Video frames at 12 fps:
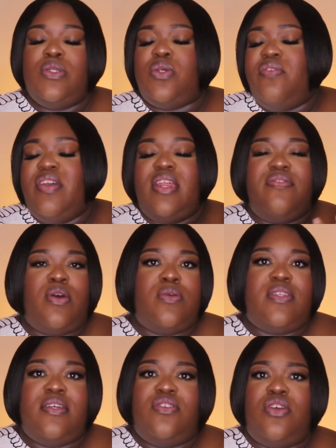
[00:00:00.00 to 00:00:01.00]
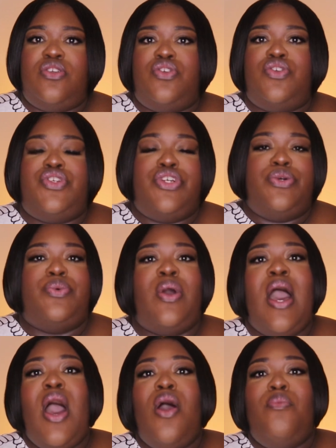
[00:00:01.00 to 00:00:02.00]
So if any of those things interest you,
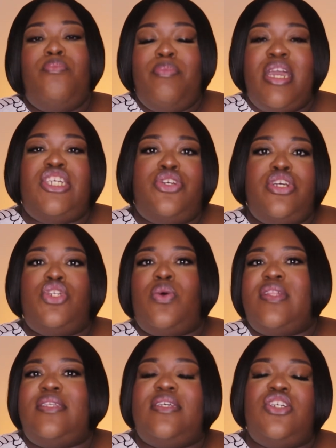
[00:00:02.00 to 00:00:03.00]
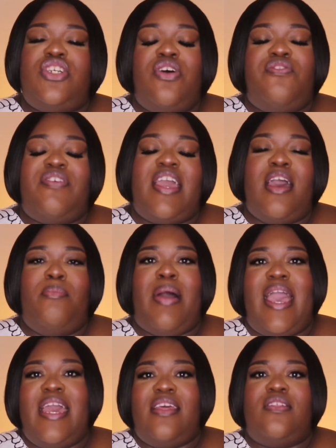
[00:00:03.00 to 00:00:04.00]
make sure you join the Seashell fam by
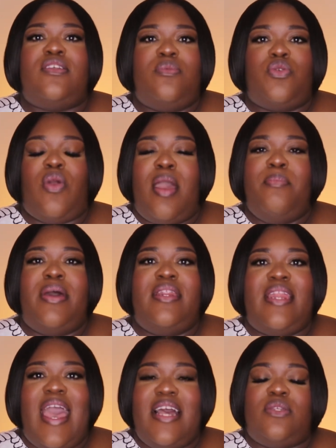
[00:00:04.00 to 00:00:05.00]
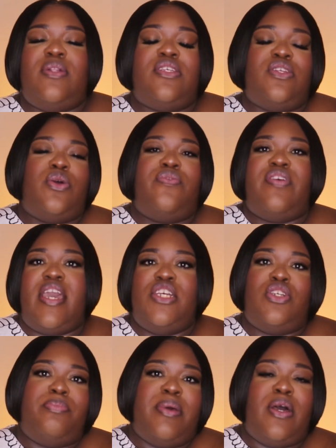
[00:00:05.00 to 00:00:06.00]
hitting the subscribe button as well as the
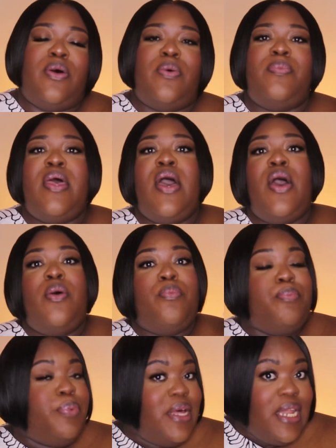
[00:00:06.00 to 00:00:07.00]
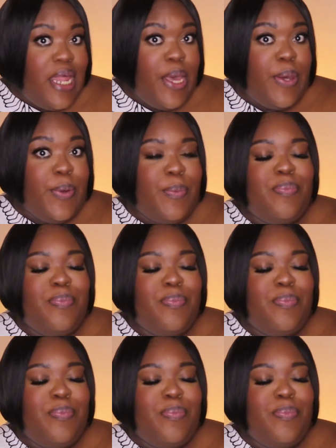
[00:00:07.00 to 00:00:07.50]
notification bell below.